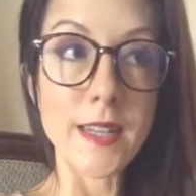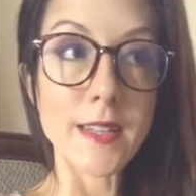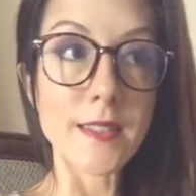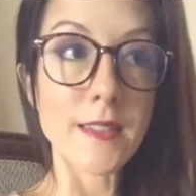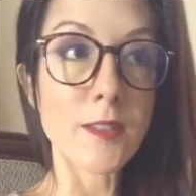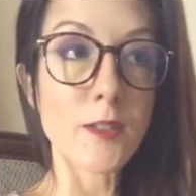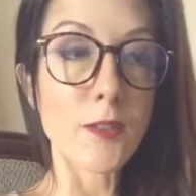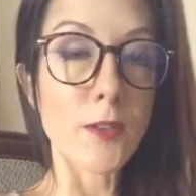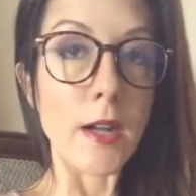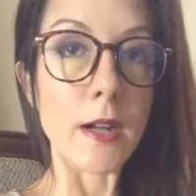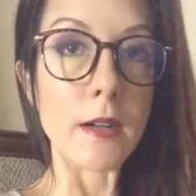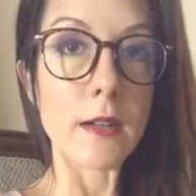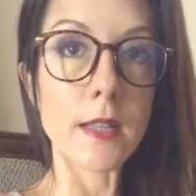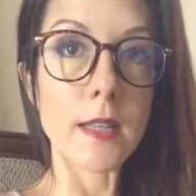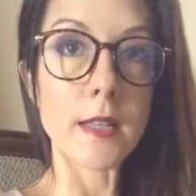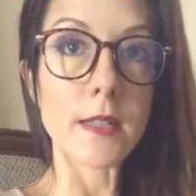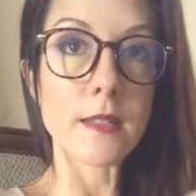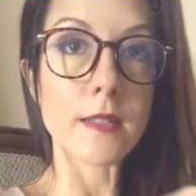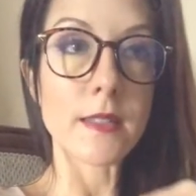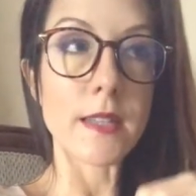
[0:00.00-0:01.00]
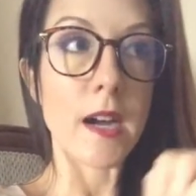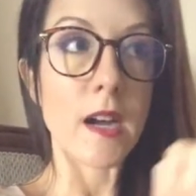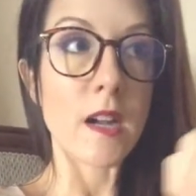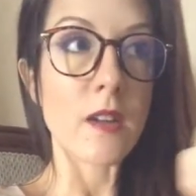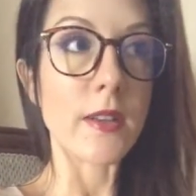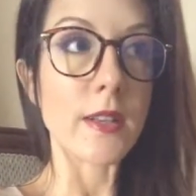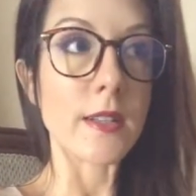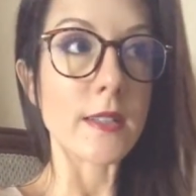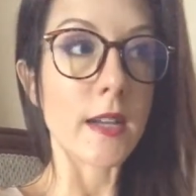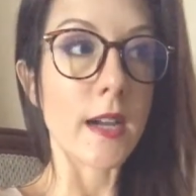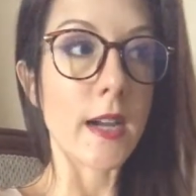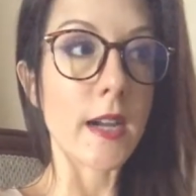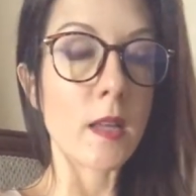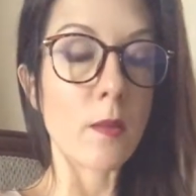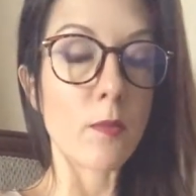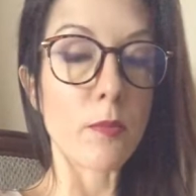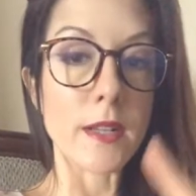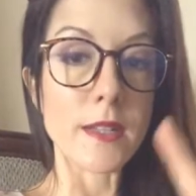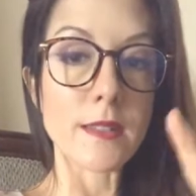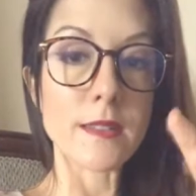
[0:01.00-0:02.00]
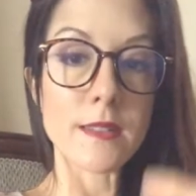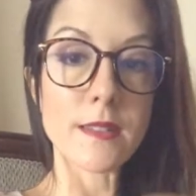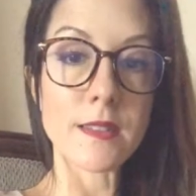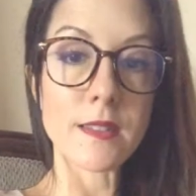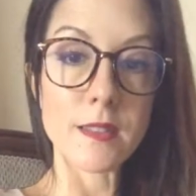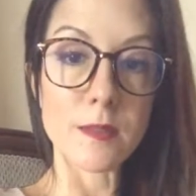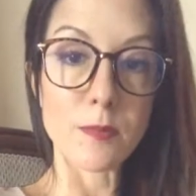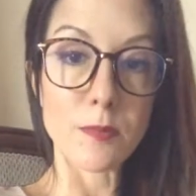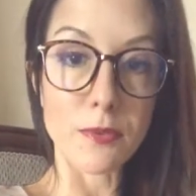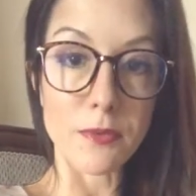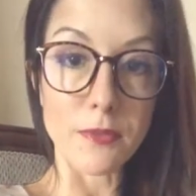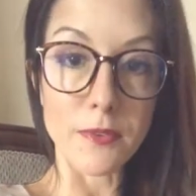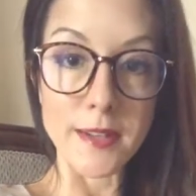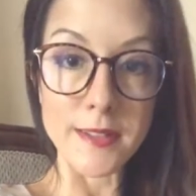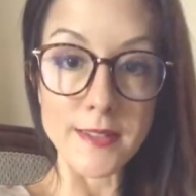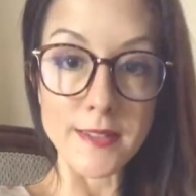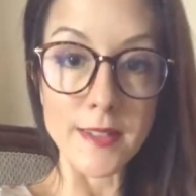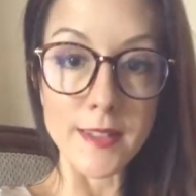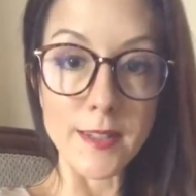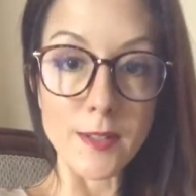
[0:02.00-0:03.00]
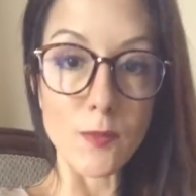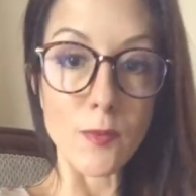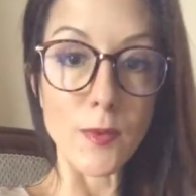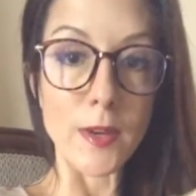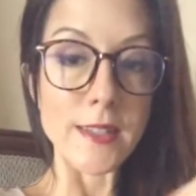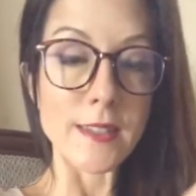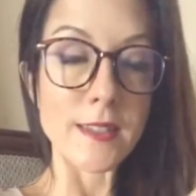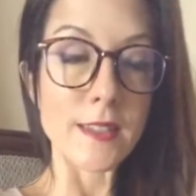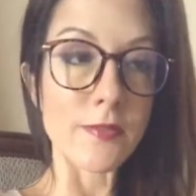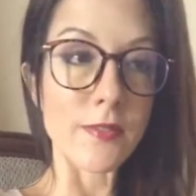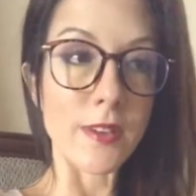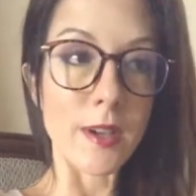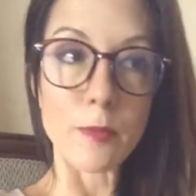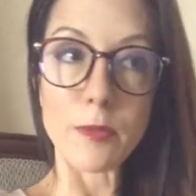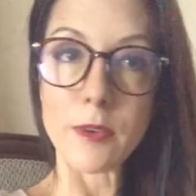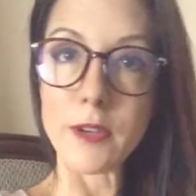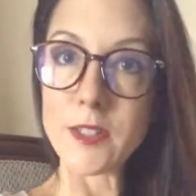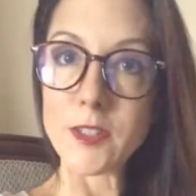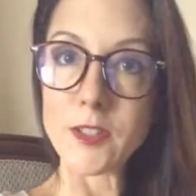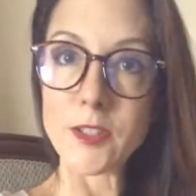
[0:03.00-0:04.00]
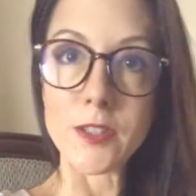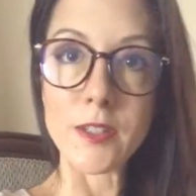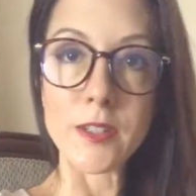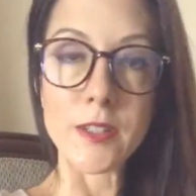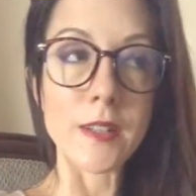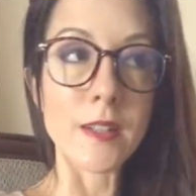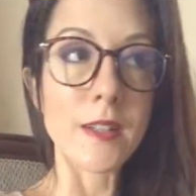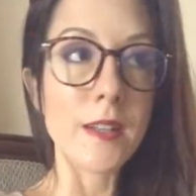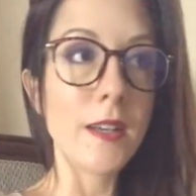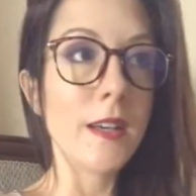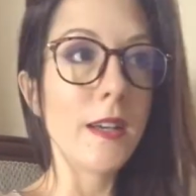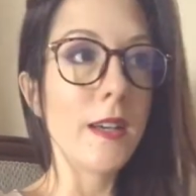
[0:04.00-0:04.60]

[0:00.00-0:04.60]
Gets us grounded, gets us out of anxiety, brings us to present, raises vibration,